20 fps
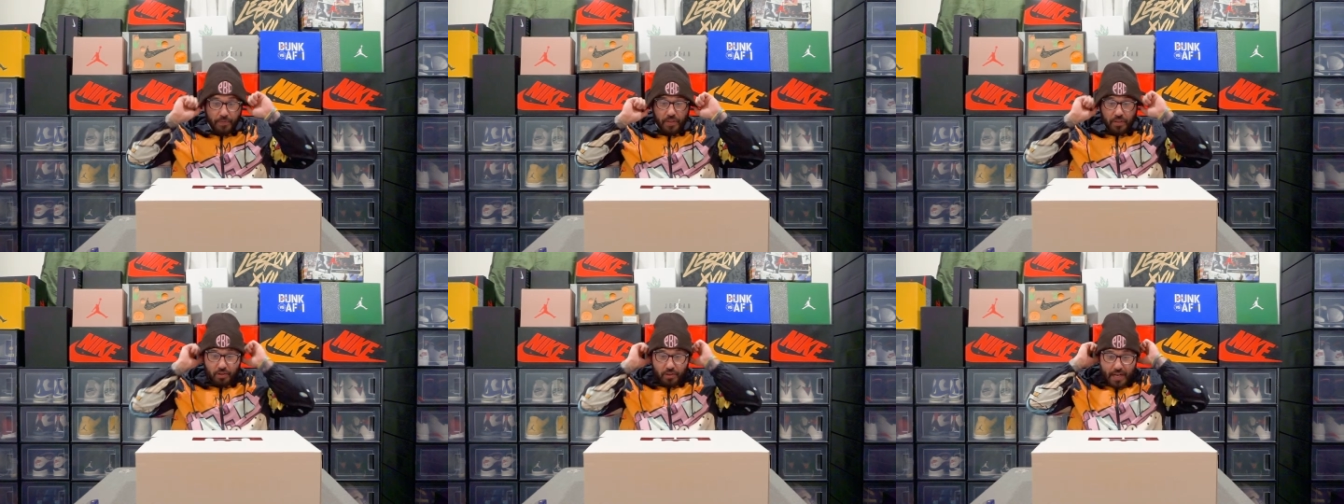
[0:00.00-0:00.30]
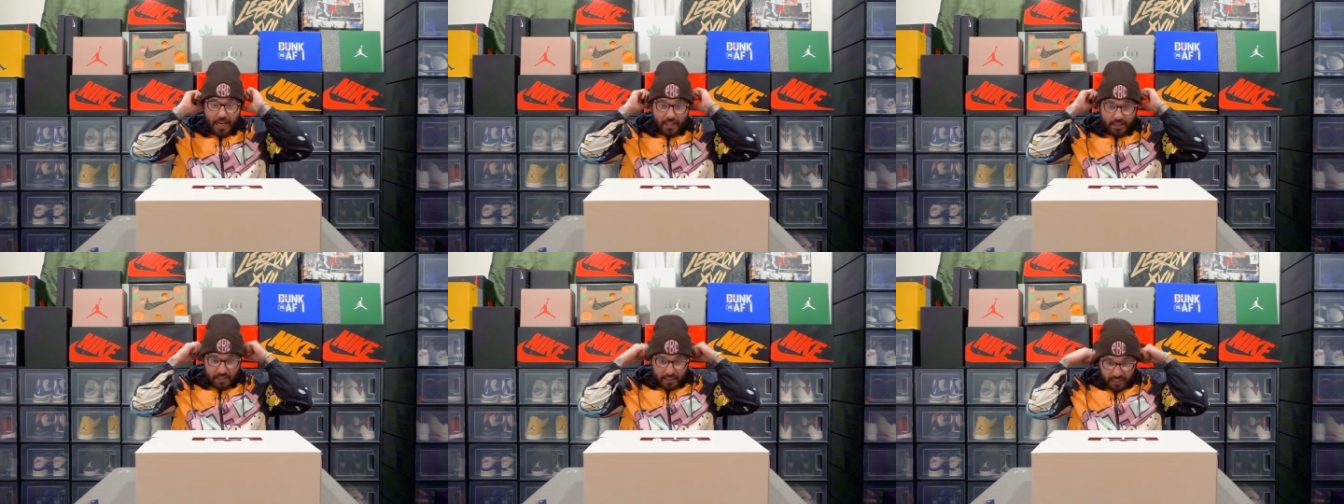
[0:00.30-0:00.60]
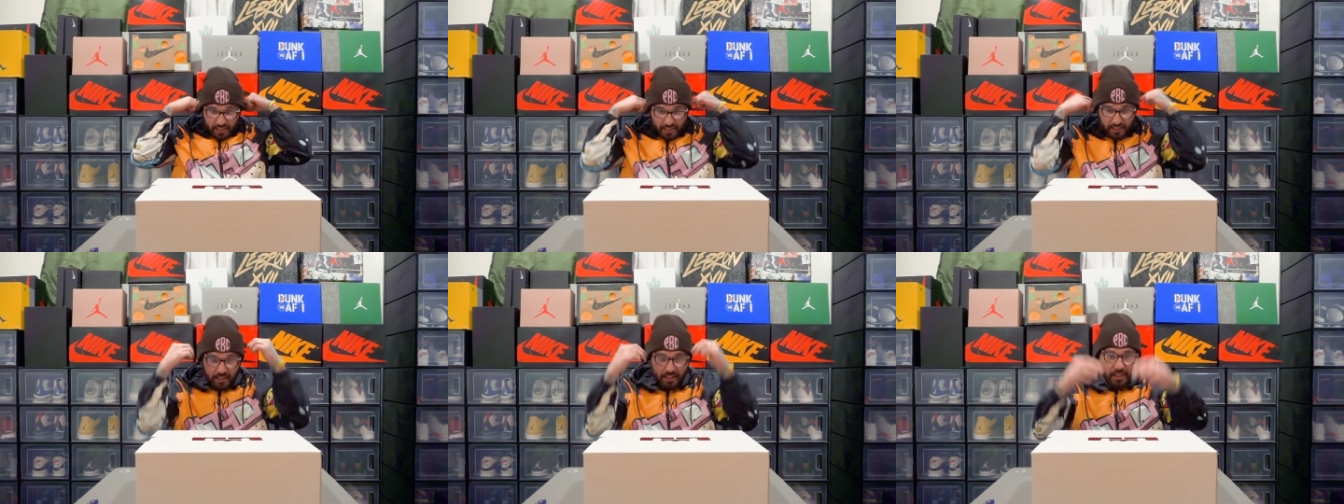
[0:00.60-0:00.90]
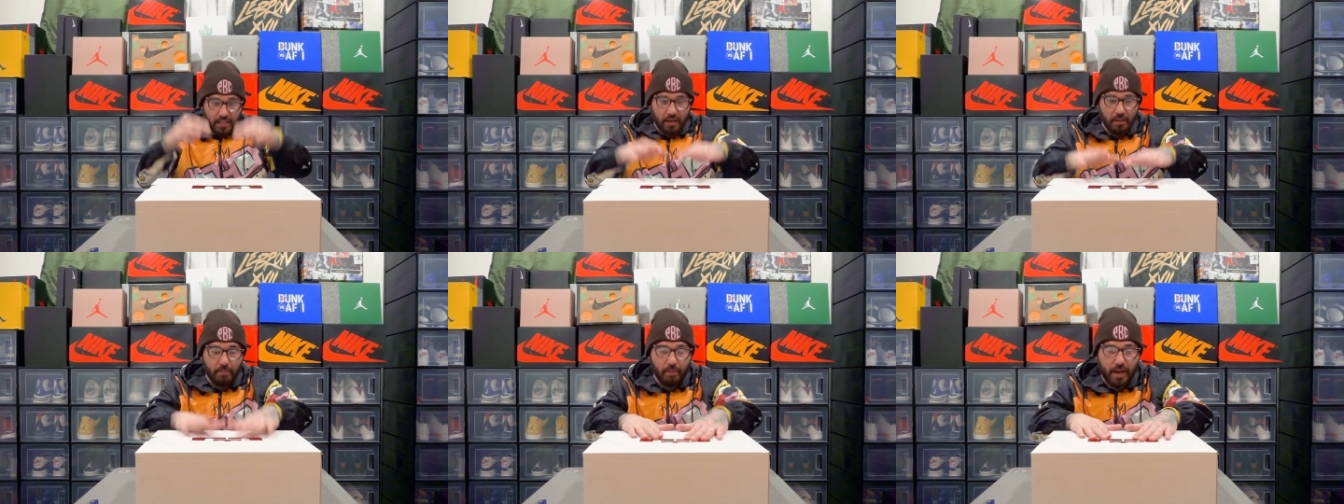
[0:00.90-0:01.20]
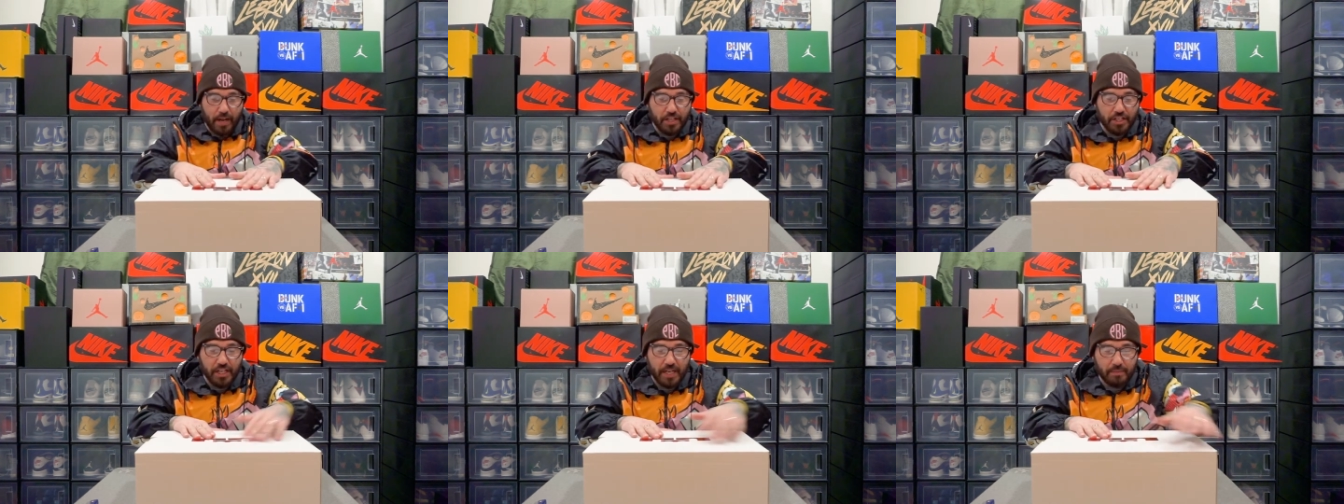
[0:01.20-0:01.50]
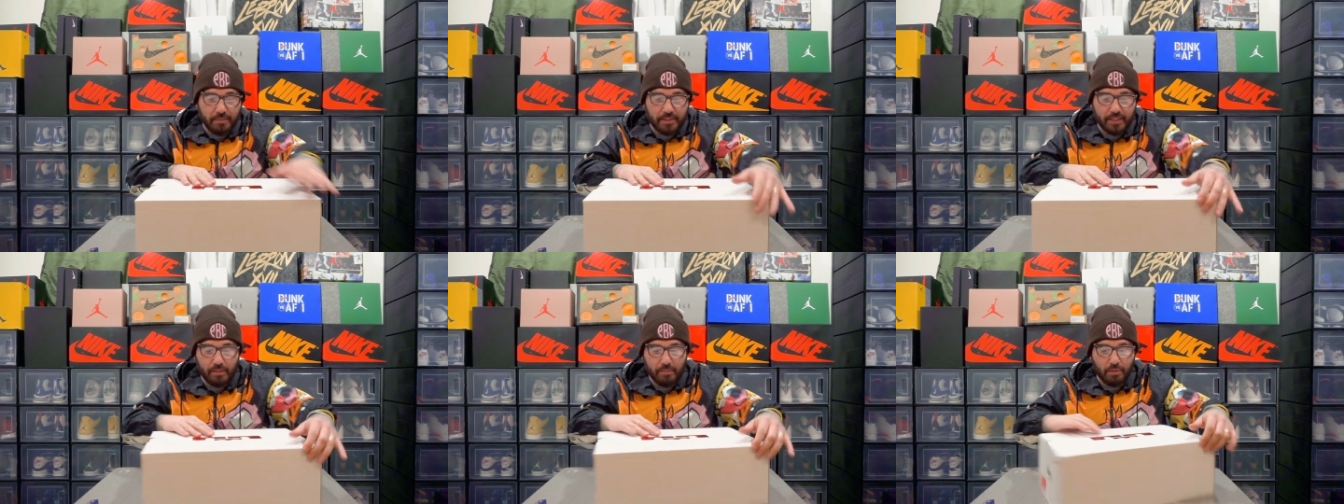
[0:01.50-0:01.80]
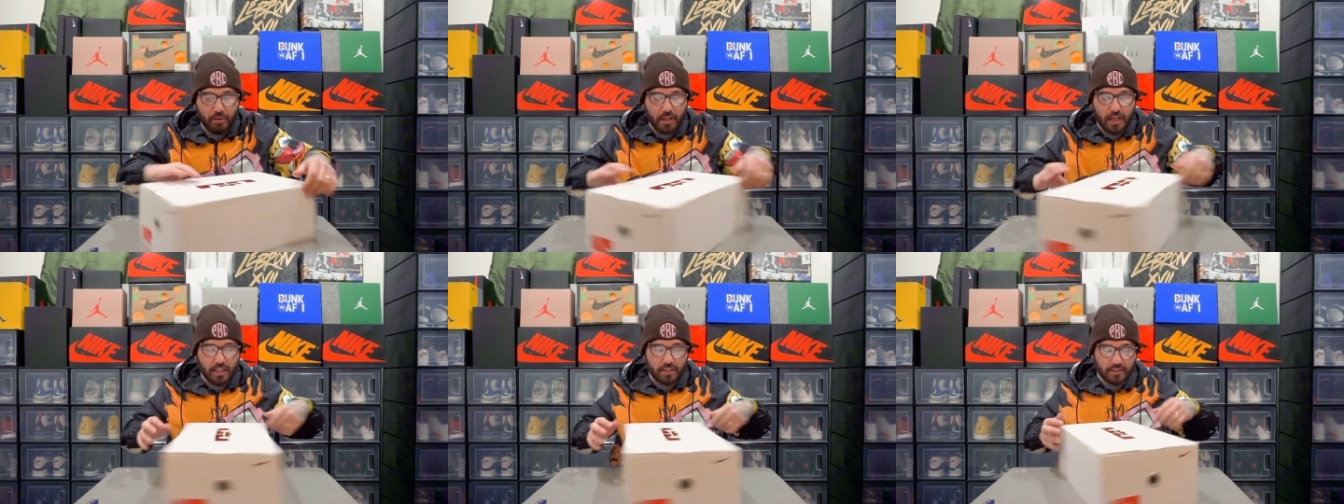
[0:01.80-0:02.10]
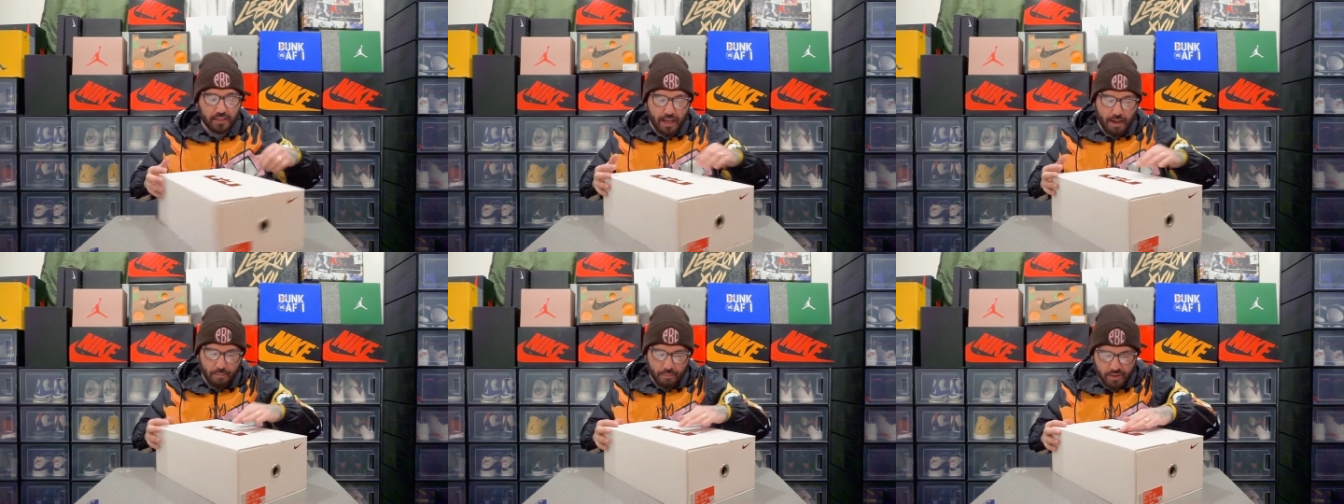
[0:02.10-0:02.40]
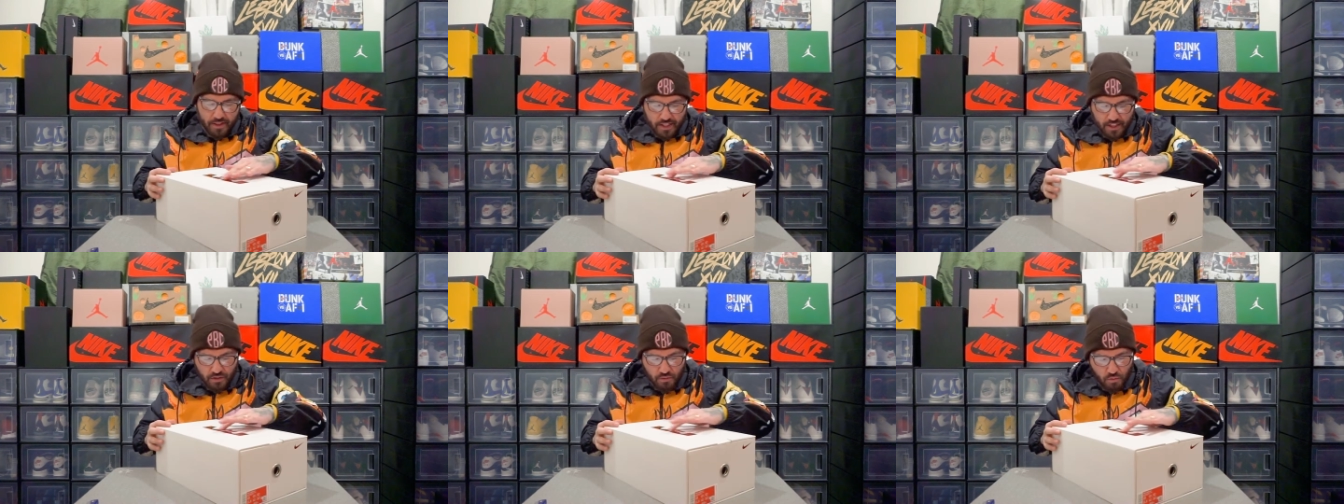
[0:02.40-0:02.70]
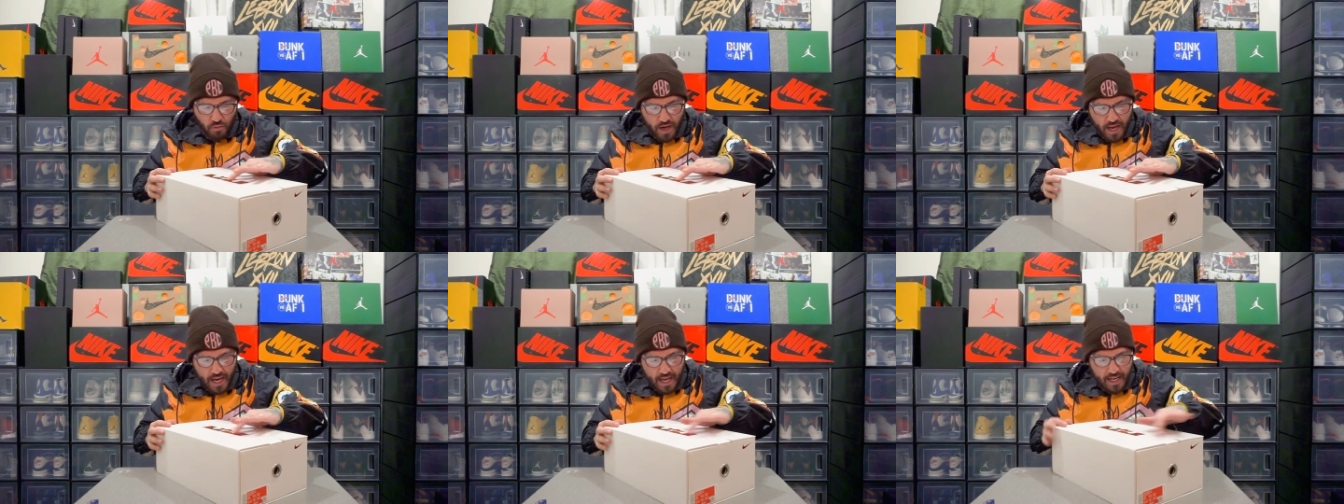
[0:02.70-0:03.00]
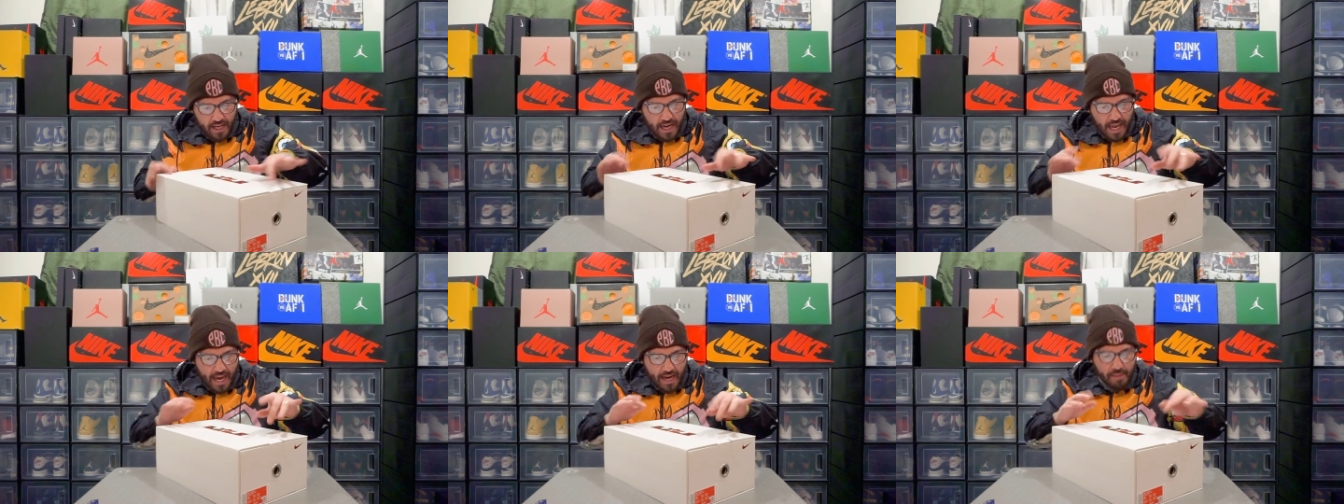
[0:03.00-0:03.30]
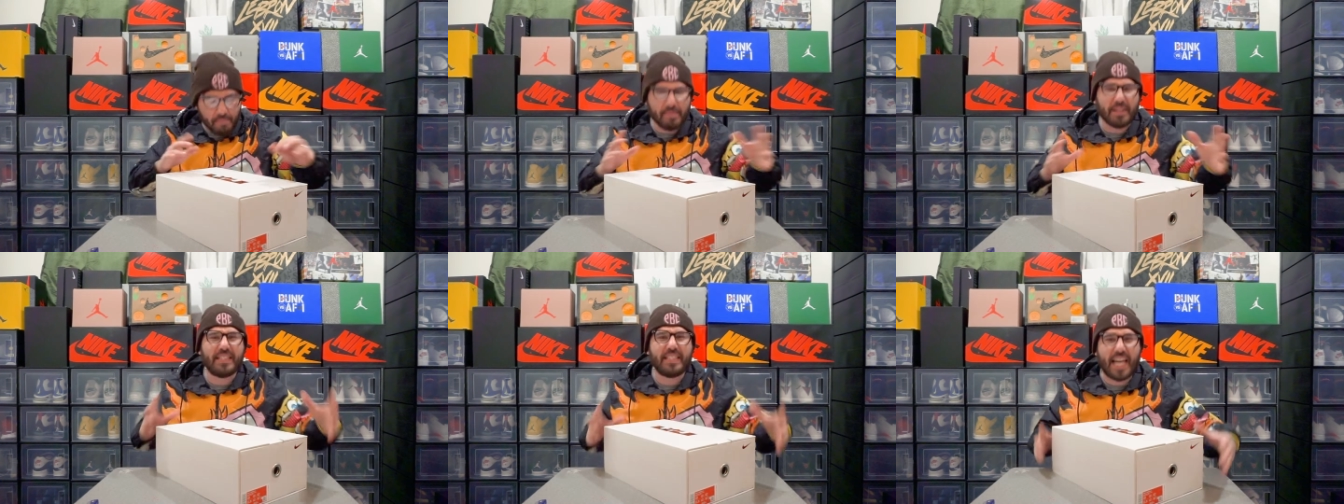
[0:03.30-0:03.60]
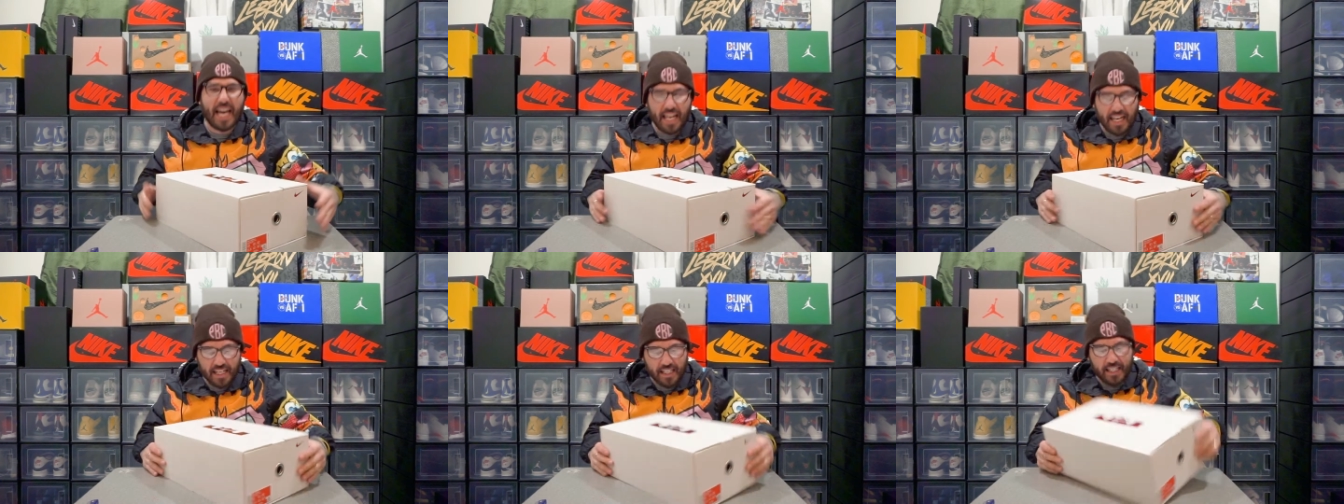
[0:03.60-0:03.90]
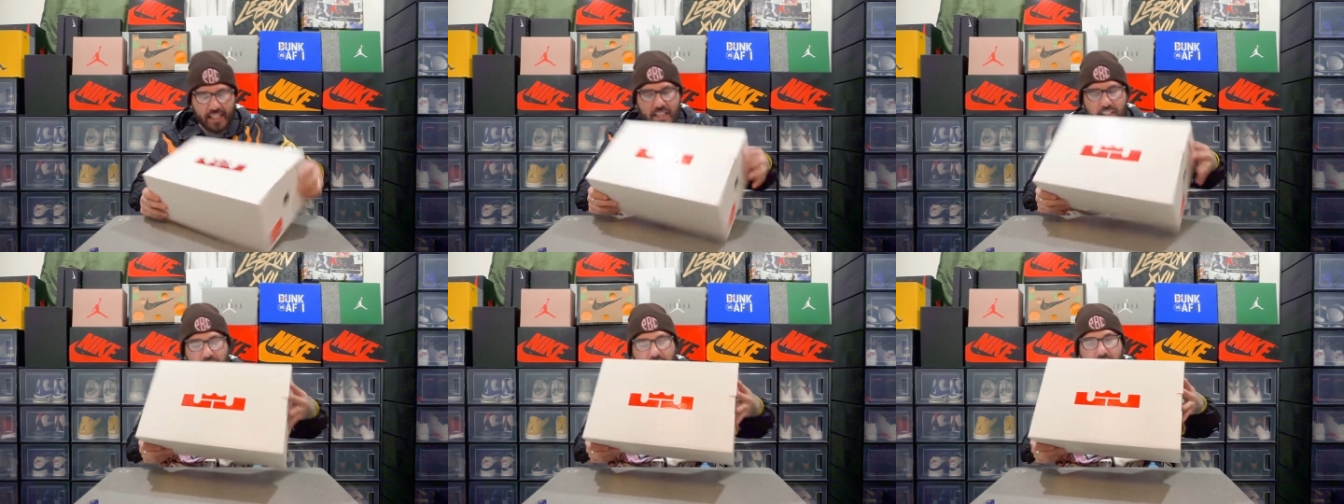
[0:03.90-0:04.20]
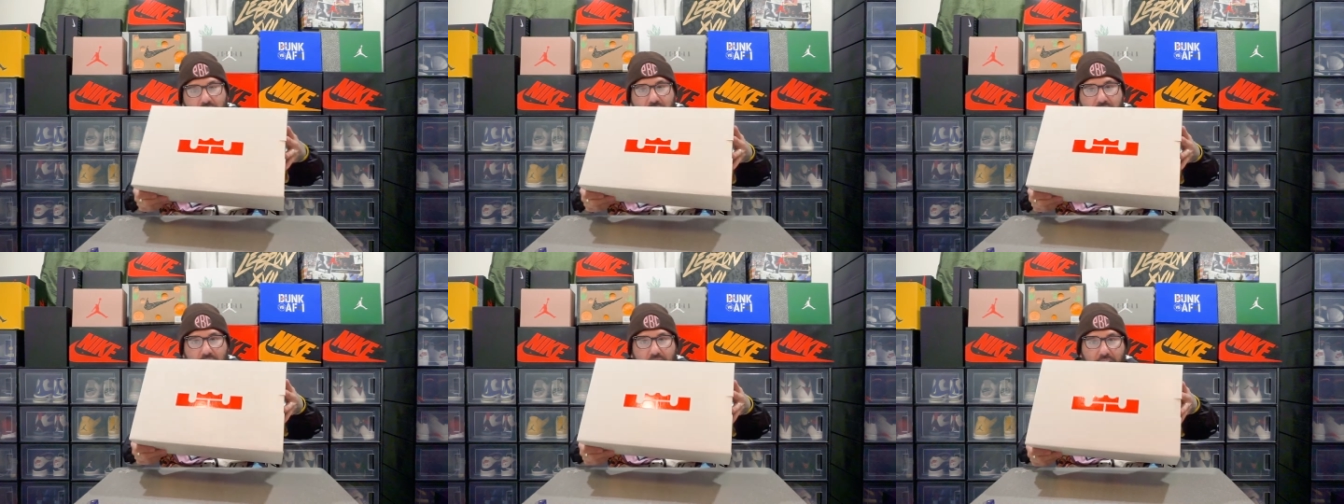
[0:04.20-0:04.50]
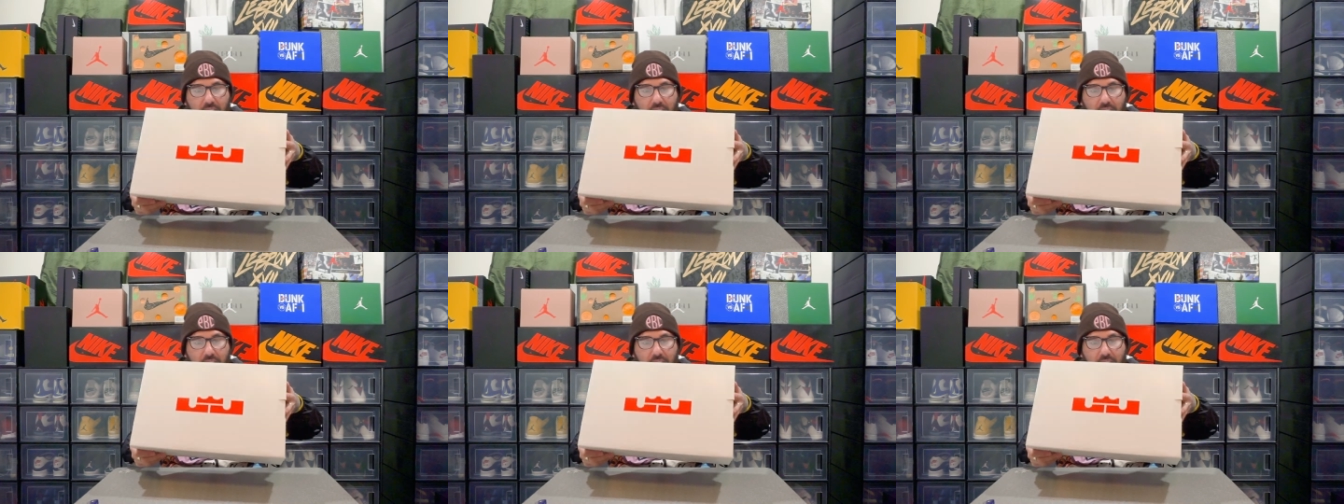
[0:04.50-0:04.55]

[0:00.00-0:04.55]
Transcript: You got the LeBron James symbol on top in this red, like, metallic-y look.